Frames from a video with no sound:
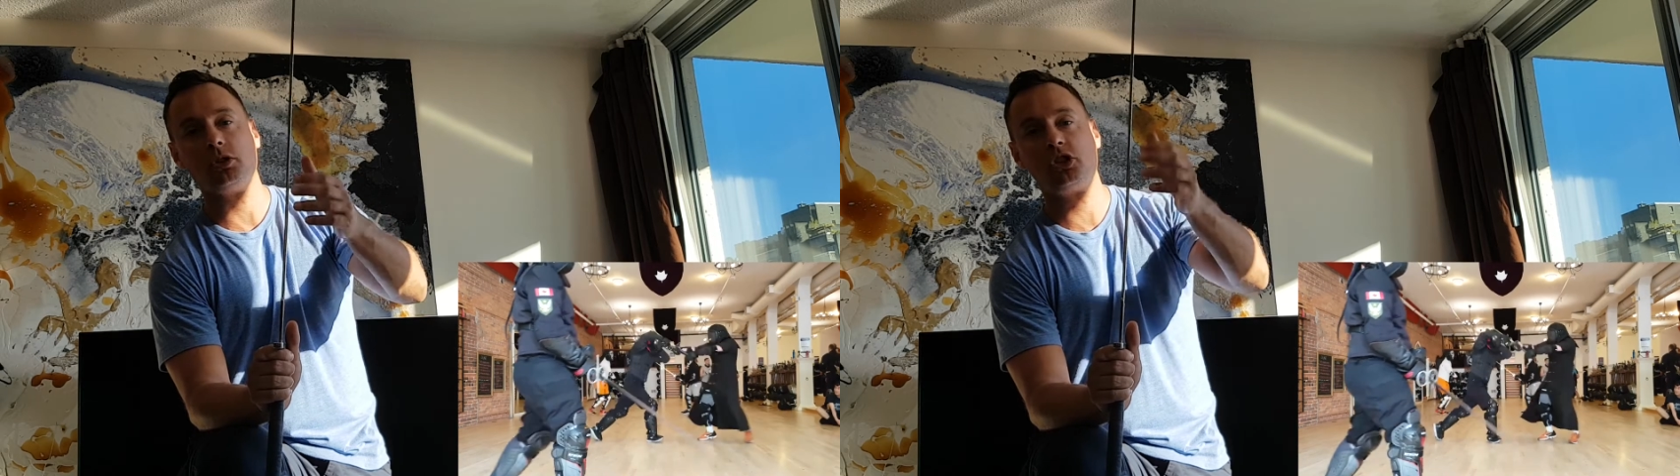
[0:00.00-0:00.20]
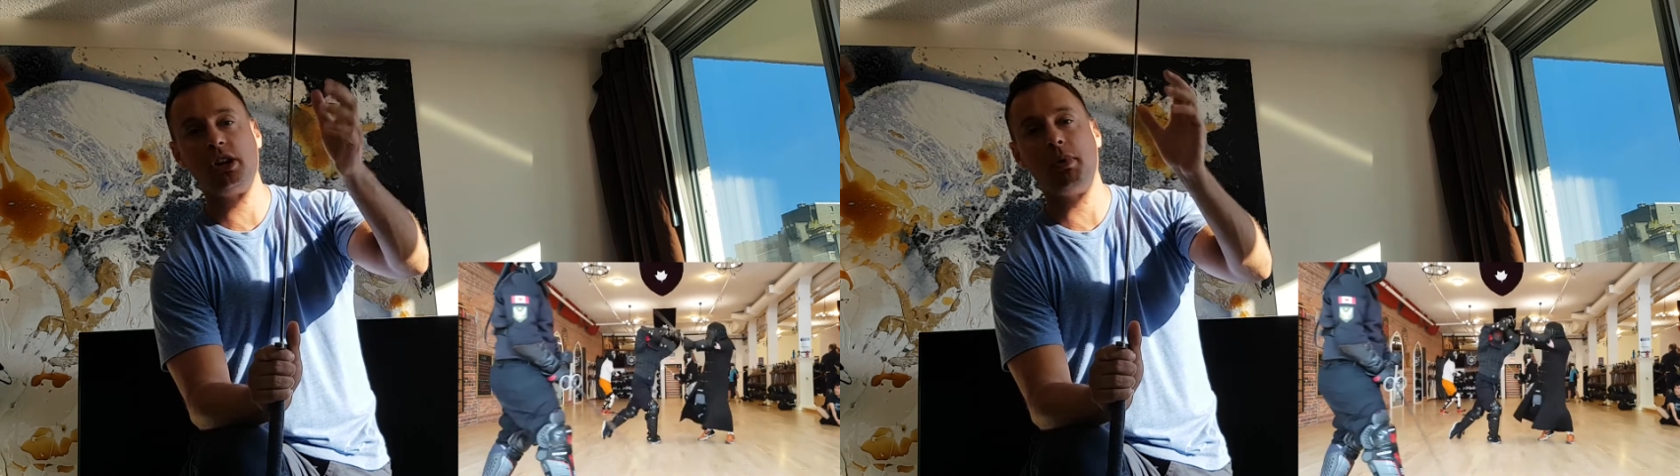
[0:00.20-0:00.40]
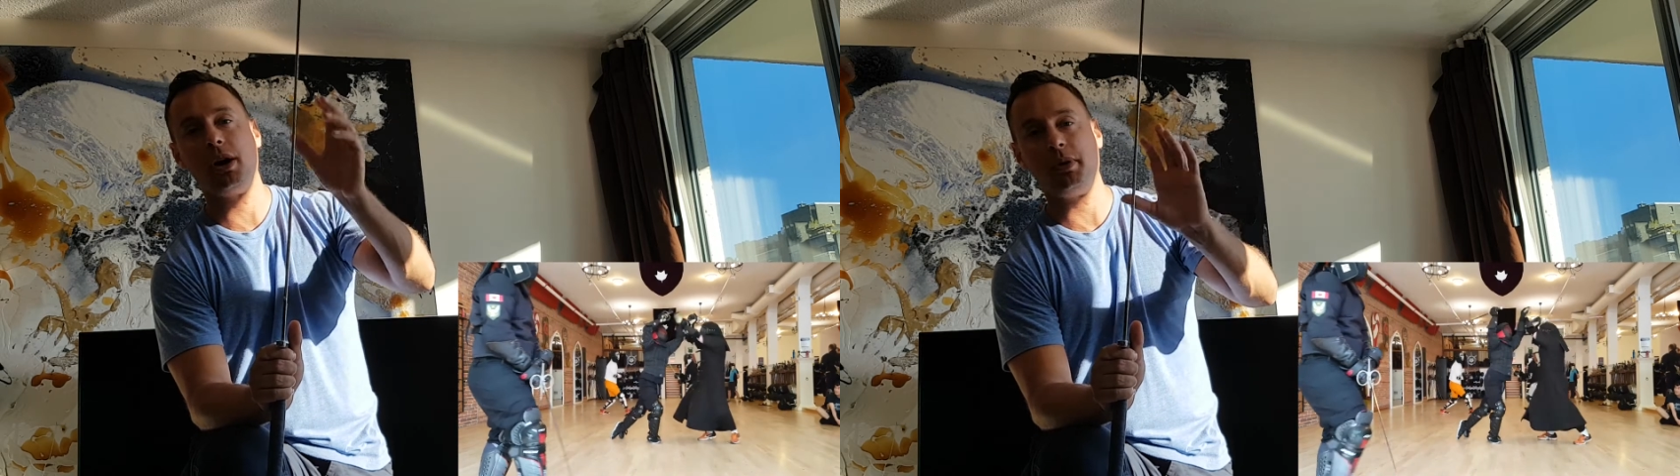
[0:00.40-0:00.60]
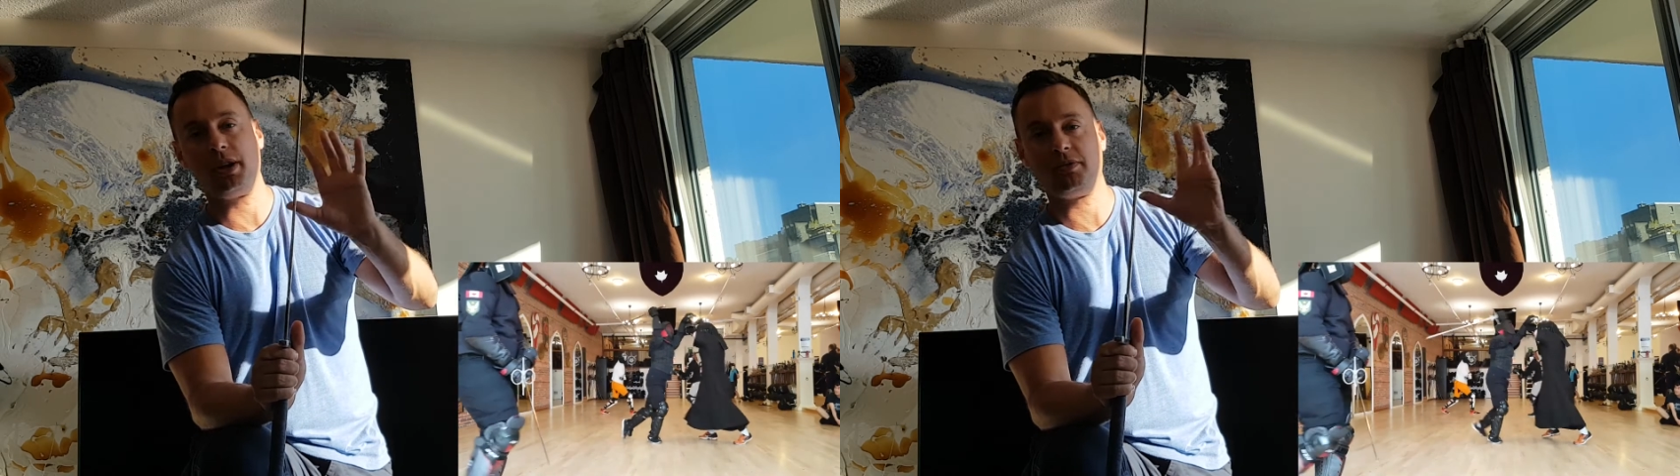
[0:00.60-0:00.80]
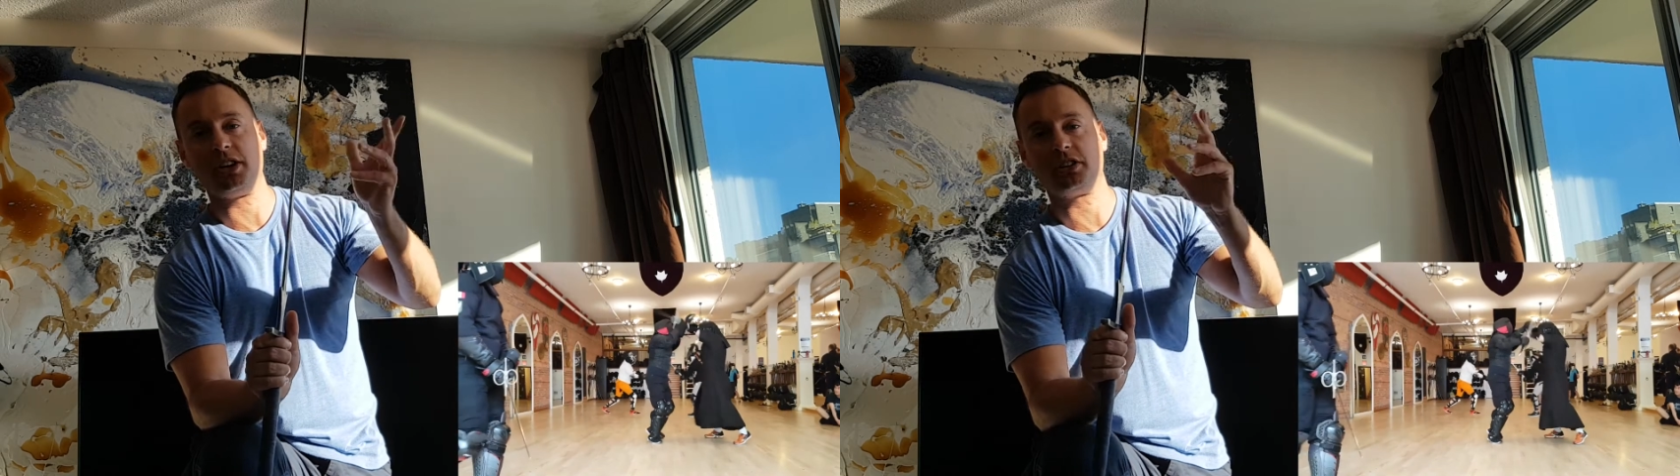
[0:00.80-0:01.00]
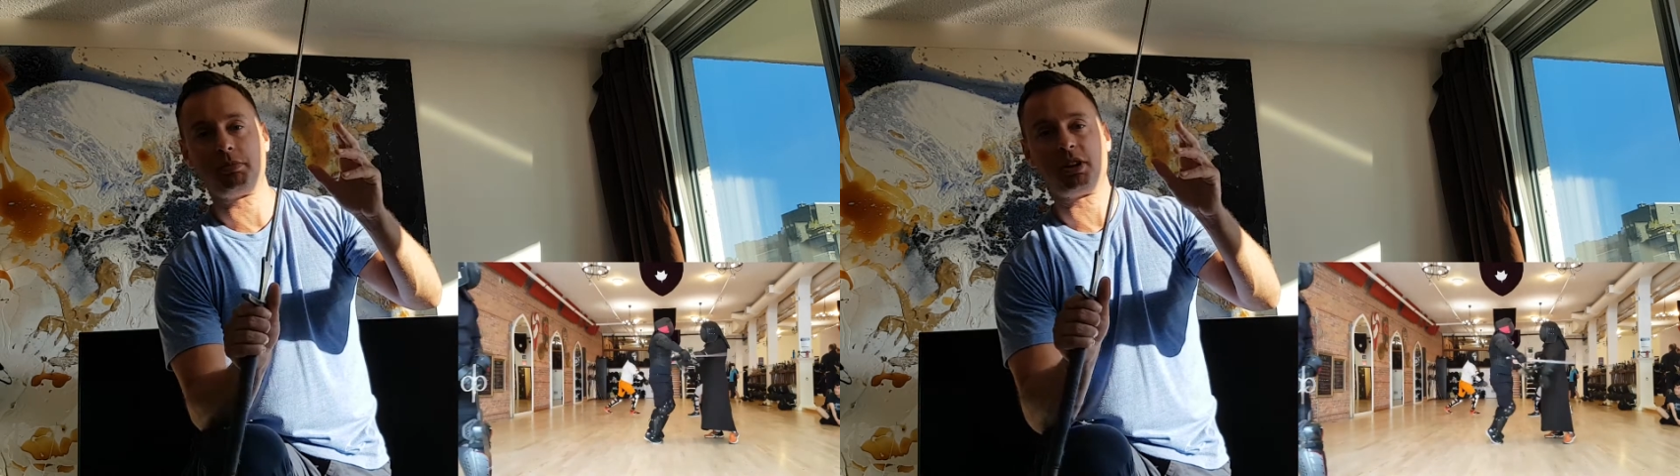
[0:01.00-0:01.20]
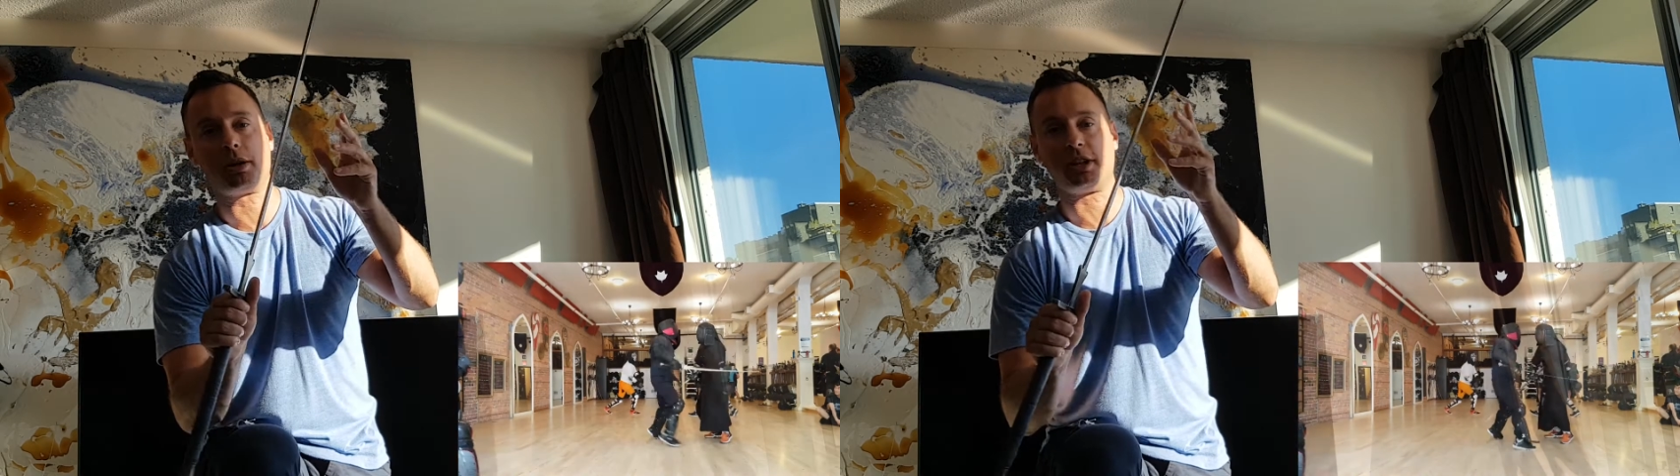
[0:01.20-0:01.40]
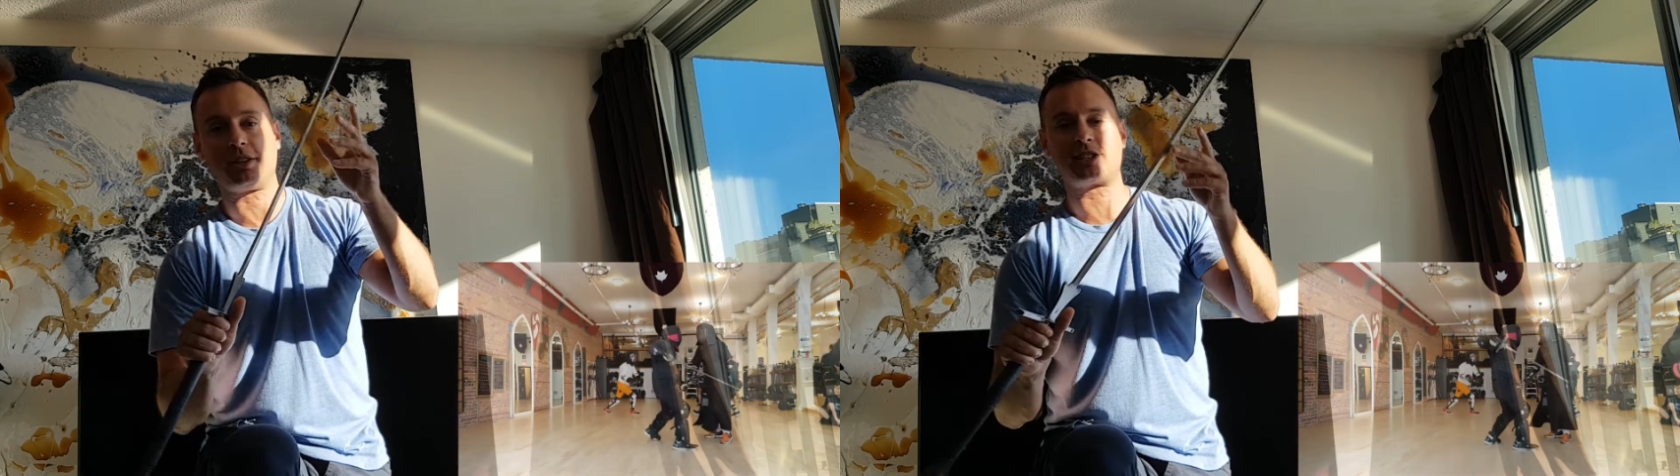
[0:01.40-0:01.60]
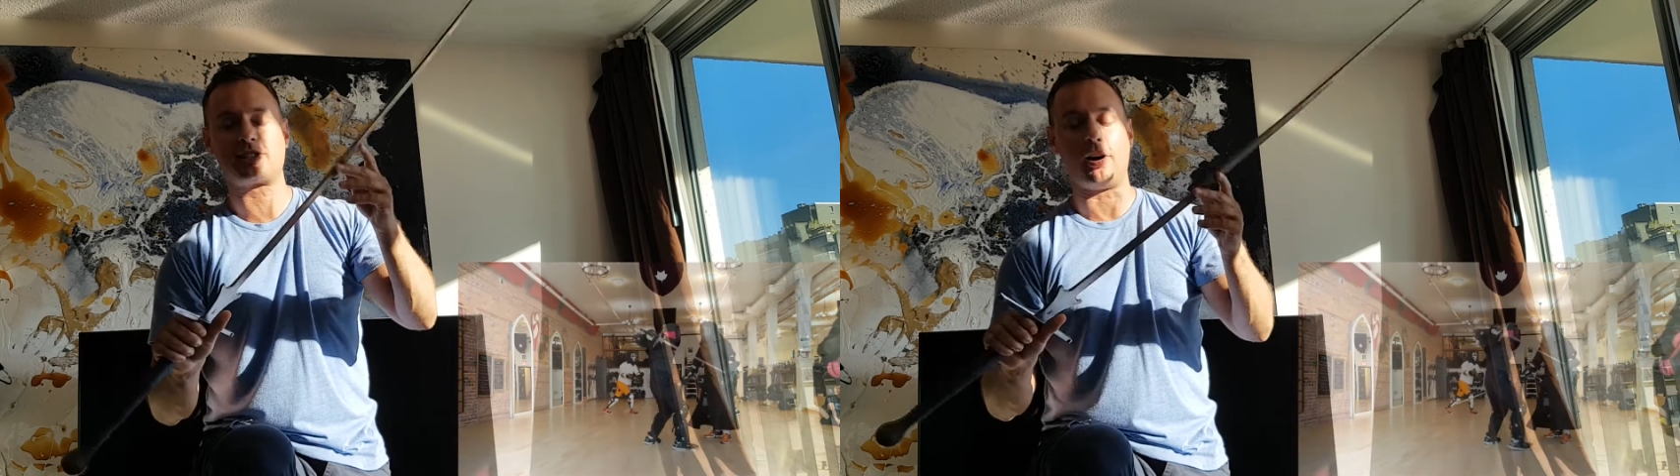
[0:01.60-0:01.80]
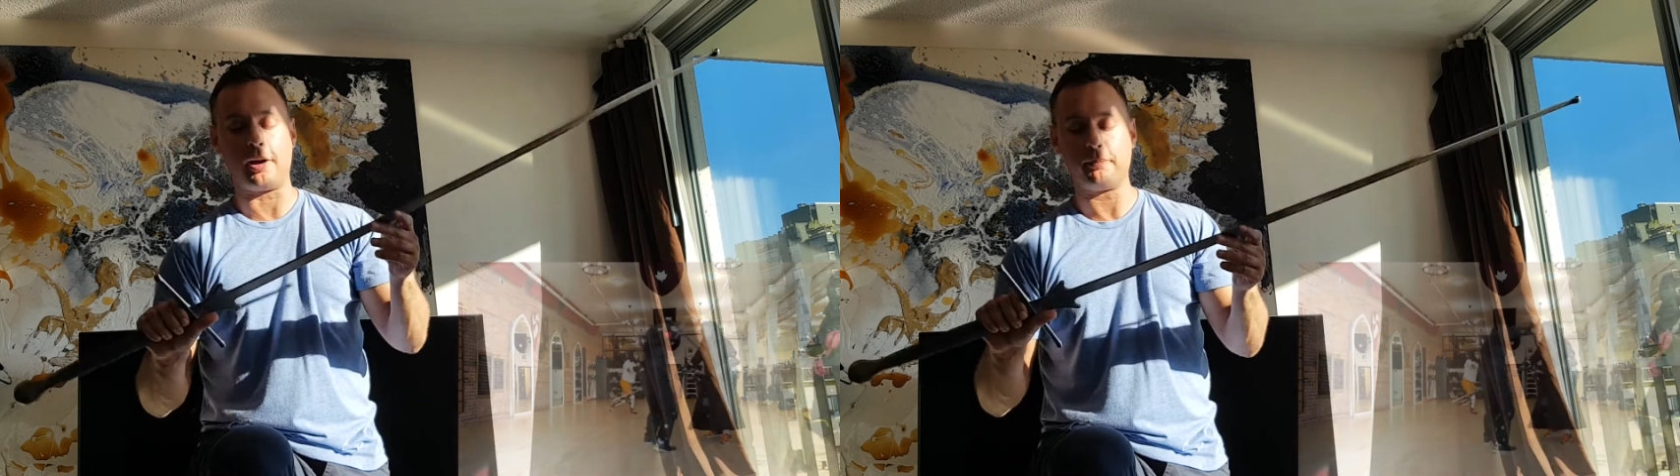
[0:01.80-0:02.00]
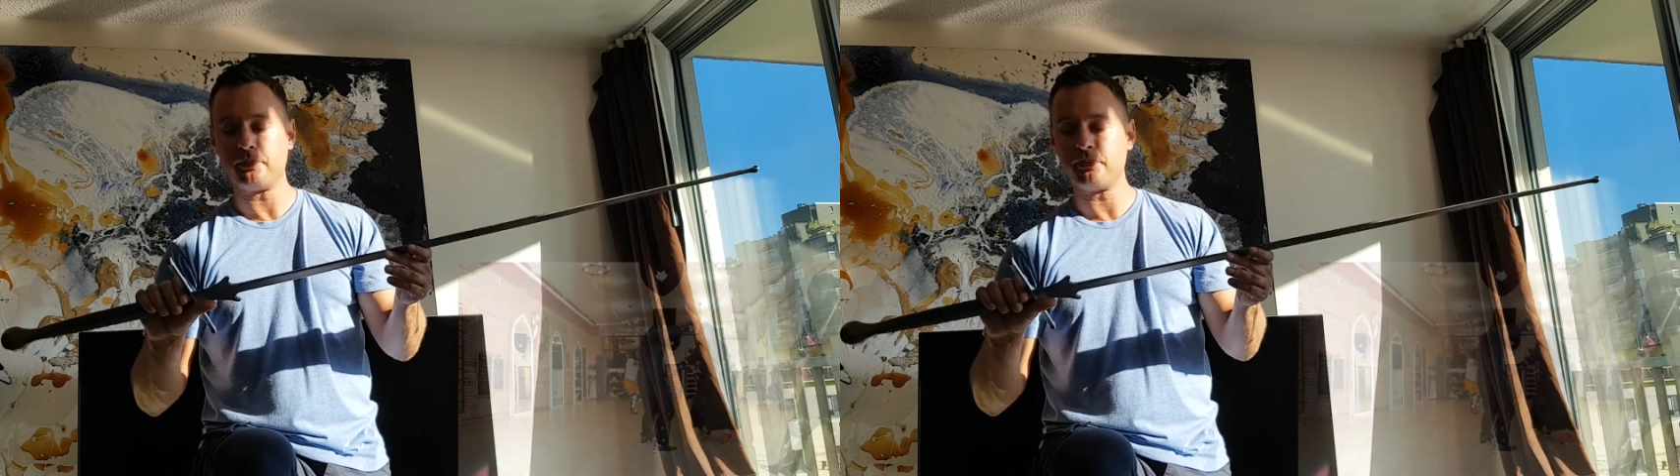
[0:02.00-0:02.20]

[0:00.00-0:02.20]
chip up and eventually become like a saw.